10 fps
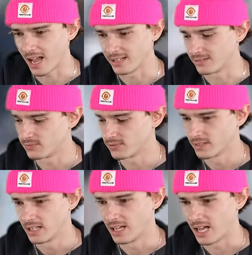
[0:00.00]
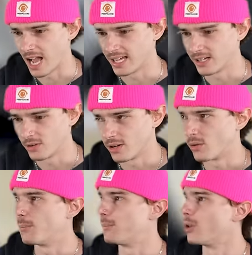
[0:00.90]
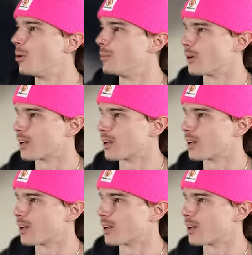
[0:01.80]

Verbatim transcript: I, I don't know. Blom, you